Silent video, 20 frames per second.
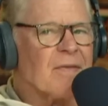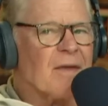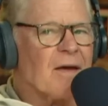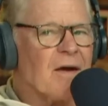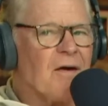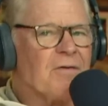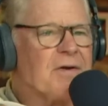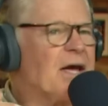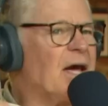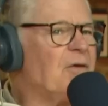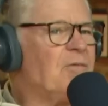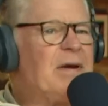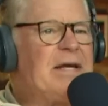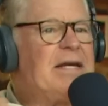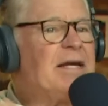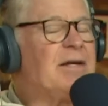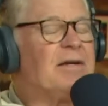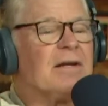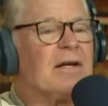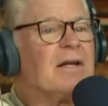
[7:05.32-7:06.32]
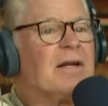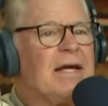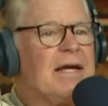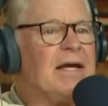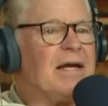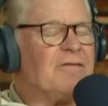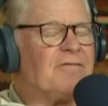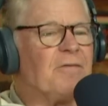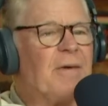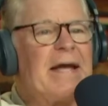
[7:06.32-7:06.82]
Okay, we didn't
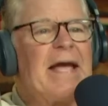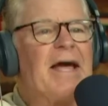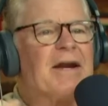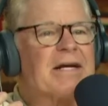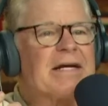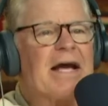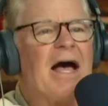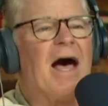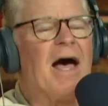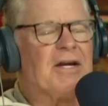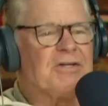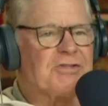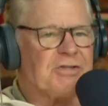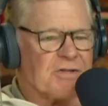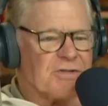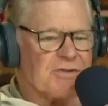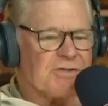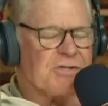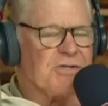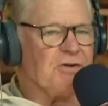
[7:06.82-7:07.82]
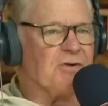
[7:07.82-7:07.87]
leave. We had a conscience.